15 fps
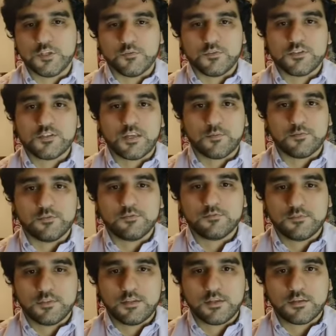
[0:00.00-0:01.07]
stable,
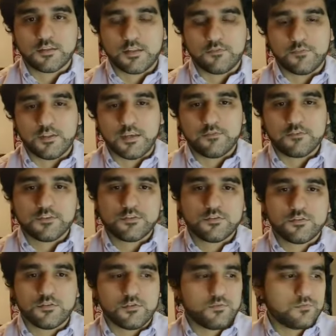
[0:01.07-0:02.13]
like the flavors
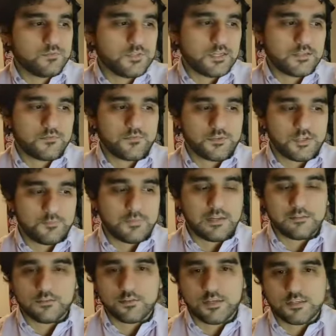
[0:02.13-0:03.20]
too. That's for the
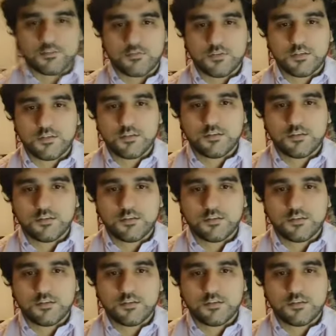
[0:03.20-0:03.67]
maltodextrin.